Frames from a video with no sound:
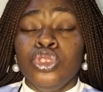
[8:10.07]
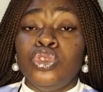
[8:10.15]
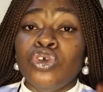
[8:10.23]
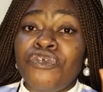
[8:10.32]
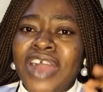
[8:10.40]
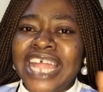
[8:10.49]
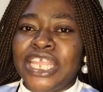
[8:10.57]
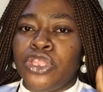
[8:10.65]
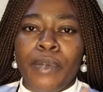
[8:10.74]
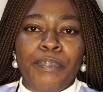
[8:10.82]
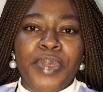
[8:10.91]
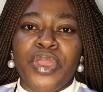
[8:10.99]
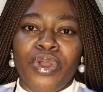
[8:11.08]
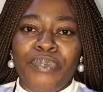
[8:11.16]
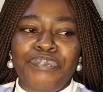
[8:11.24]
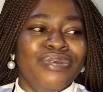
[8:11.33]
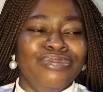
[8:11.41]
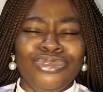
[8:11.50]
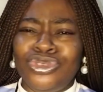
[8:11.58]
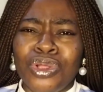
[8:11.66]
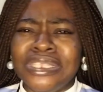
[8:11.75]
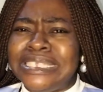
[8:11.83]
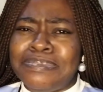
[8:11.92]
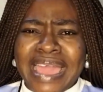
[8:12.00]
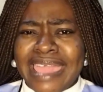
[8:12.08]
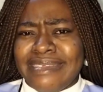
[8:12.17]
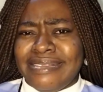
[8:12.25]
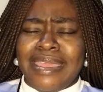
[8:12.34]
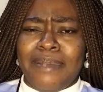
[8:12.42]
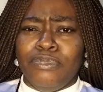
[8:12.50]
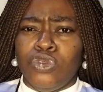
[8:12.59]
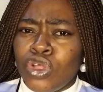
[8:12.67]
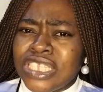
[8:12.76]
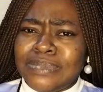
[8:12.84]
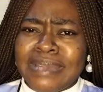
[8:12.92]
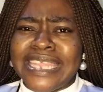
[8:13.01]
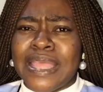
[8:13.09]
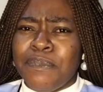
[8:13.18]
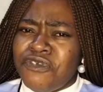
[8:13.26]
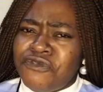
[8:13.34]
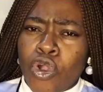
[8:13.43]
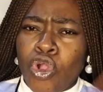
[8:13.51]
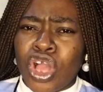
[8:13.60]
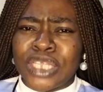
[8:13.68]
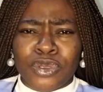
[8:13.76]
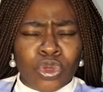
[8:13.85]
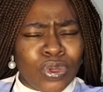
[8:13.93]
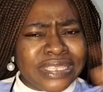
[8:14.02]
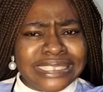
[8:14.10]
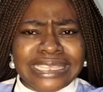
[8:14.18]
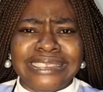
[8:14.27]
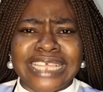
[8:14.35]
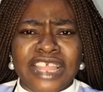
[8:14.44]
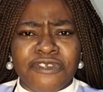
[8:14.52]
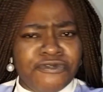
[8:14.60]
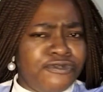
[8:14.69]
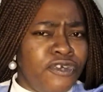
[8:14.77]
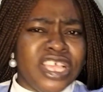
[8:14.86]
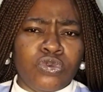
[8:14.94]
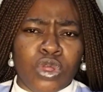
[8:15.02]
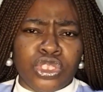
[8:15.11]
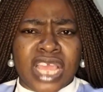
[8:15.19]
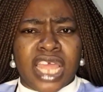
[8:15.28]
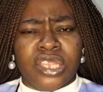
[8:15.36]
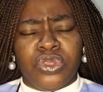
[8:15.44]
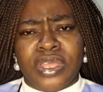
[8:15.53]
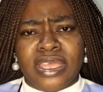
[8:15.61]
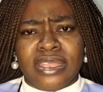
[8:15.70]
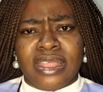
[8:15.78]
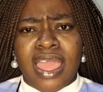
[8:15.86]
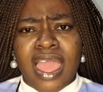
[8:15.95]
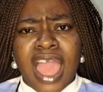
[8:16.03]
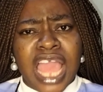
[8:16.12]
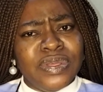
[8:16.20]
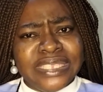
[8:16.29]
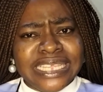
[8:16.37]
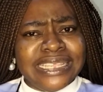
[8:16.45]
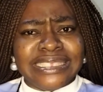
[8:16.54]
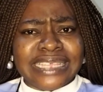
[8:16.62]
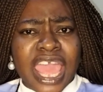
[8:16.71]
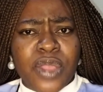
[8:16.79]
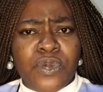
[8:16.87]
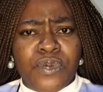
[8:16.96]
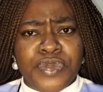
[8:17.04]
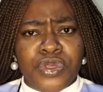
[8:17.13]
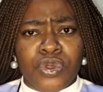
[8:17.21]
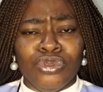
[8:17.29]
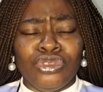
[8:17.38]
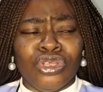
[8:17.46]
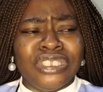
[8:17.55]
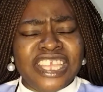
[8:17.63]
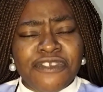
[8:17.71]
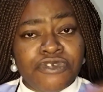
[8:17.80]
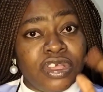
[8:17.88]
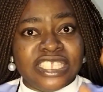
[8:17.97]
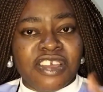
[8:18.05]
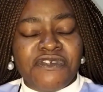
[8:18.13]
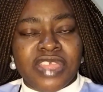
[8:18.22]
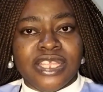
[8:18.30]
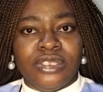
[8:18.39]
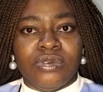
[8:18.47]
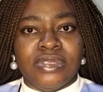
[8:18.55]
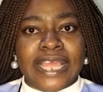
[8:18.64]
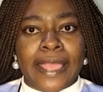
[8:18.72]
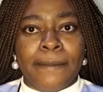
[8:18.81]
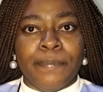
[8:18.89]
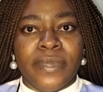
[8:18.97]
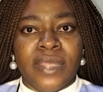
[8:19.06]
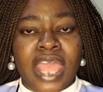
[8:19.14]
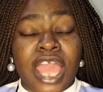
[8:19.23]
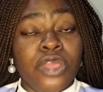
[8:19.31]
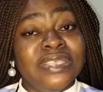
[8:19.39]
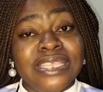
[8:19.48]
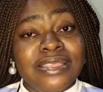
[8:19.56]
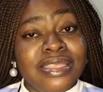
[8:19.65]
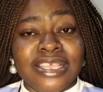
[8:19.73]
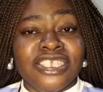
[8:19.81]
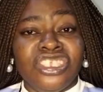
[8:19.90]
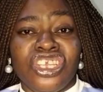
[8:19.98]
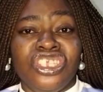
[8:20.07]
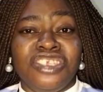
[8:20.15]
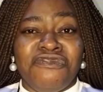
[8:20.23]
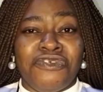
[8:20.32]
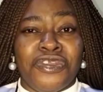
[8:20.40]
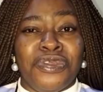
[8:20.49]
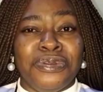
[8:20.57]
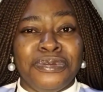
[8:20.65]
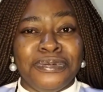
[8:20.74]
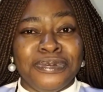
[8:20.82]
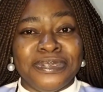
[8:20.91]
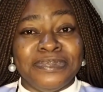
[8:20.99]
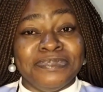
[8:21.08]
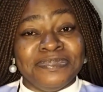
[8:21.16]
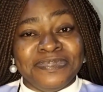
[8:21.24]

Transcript: So far, they don't pay your bill. Don't mind them. Be focused. Be consistent. Face what you are doing. And you see the sky will be your. Just give yourself a little time. And you see the things changing for your good.